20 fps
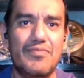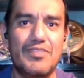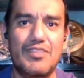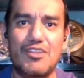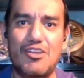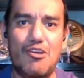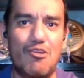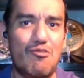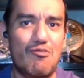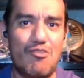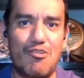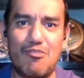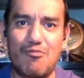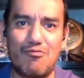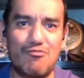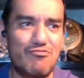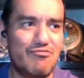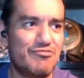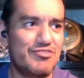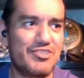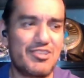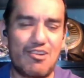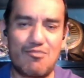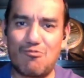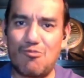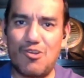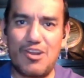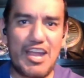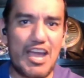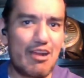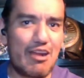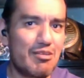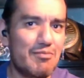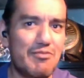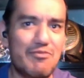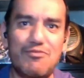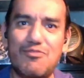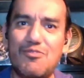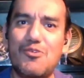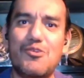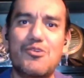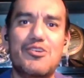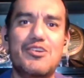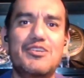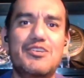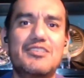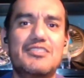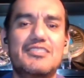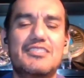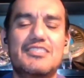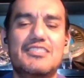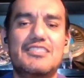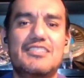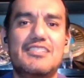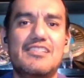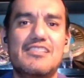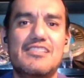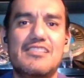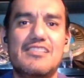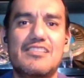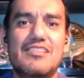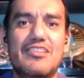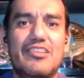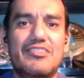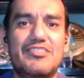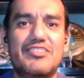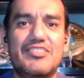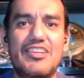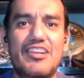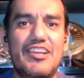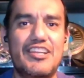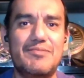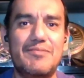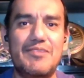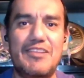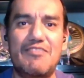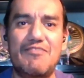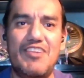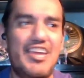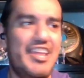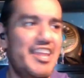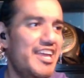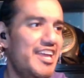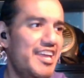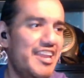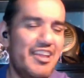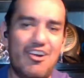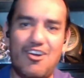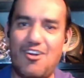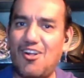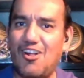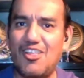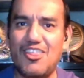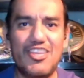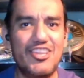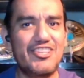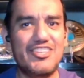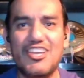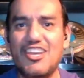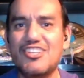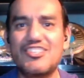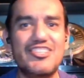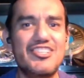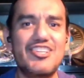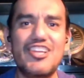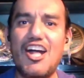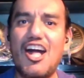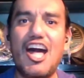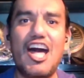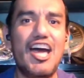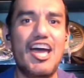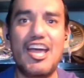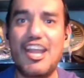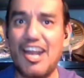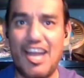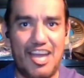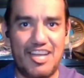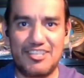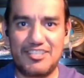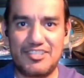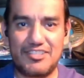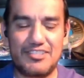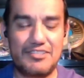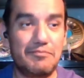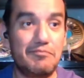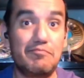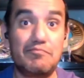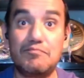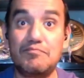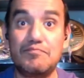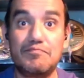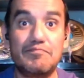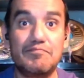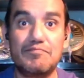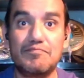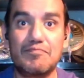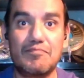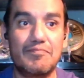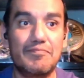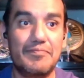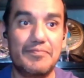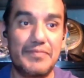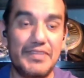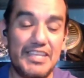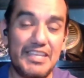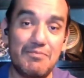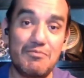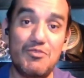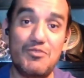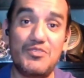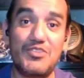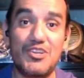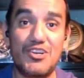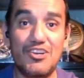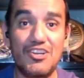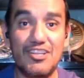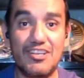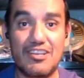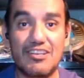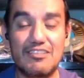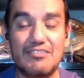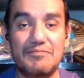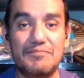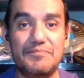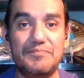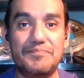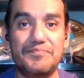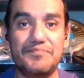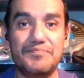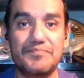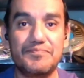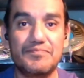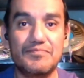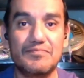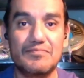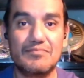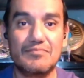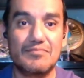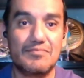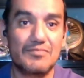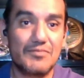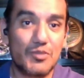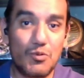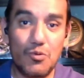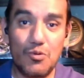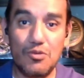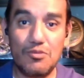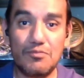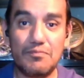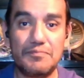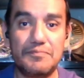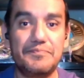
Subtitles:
Go start 1 hour before Saturday Night's Main Event and all the attention on us. He moved it earlier. Cool.